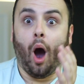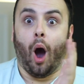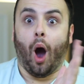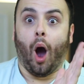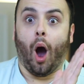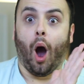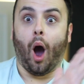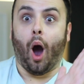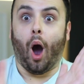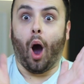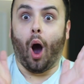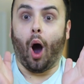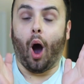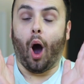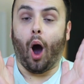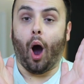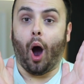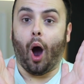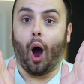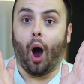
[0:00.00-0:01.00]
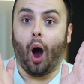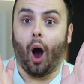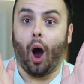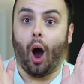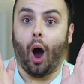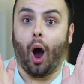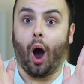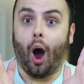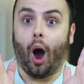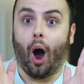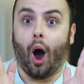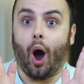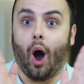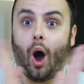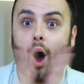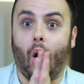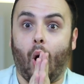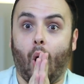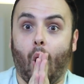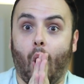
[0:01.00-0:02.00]

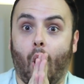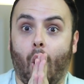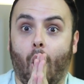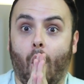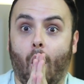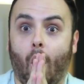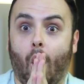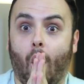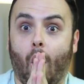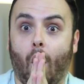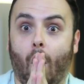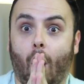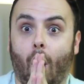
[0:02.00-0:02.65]
(no one is talking)